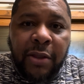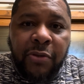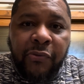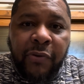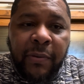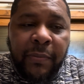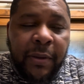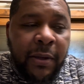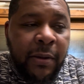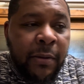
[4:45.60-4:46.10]

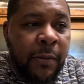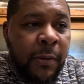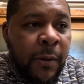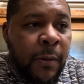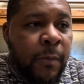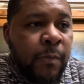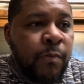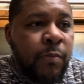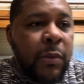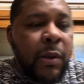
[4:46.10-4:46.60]
bid.
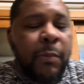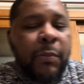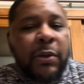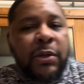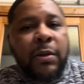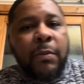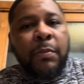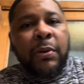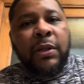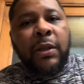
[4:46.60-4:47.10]

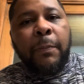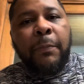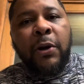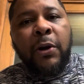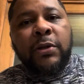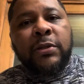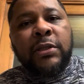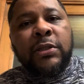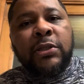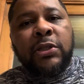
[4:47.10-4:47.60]
But the
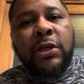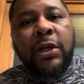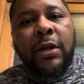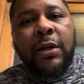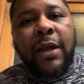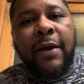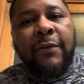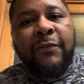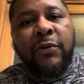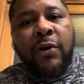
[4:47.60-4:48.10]
person to your
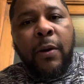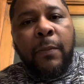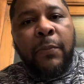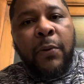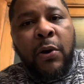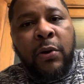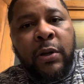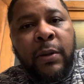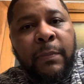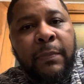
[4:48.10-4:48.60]
left, your
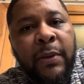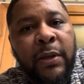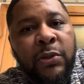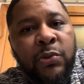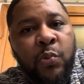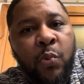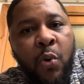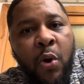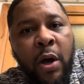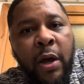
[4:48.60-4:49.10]
opponent,
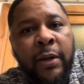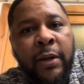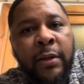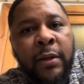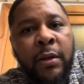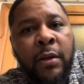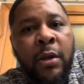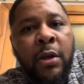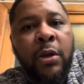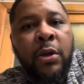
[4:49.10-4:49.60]
bids
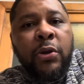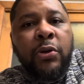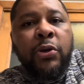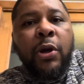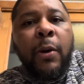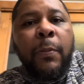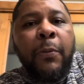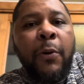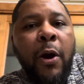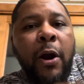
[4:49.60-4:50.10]
1,
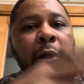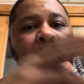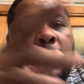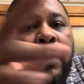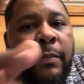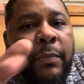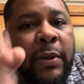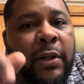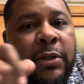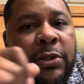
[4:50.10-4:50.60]
your partner
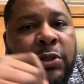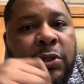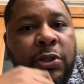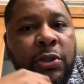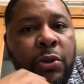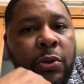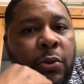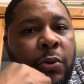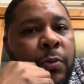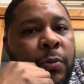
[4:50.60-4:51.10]
bids
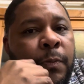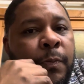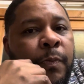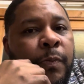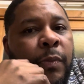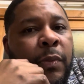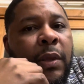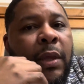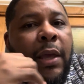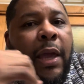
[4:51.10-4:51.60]
2,
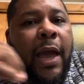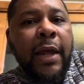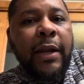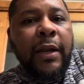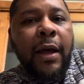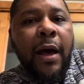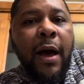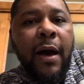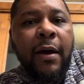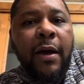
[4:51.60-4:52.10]
and
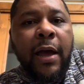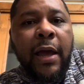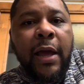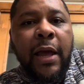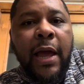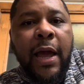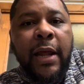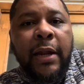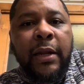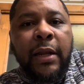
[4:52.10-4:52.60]

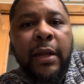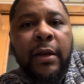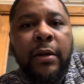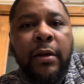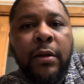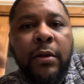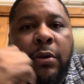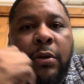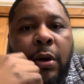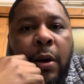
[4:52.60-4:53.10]

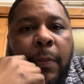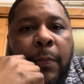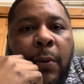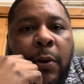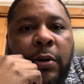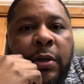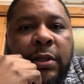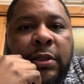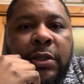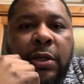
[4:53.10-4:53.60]
then your
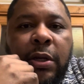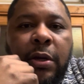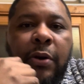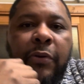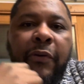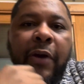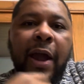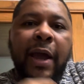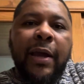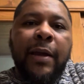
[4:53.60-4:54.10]
opponent to your
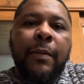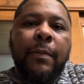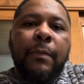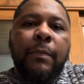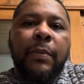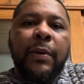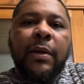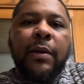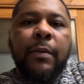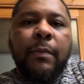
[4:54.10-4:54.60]
right
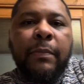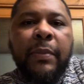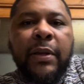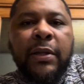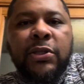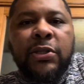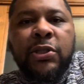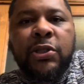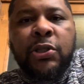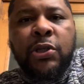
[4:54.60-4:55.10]

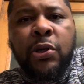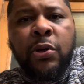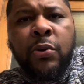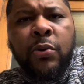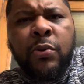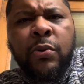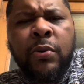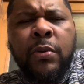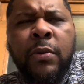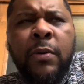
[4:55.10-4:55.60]
bids
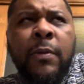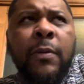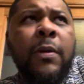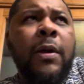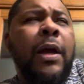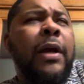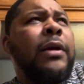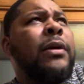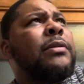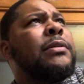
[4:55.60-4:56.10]
2,
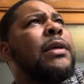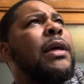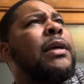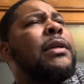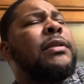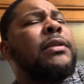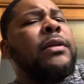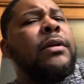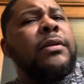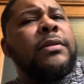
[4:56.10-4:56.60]
and you're
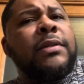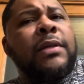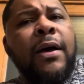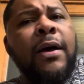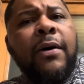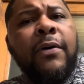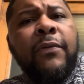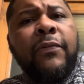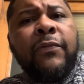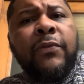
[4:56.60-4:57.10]
saying to
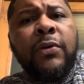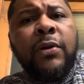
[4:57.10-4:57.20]
yourself,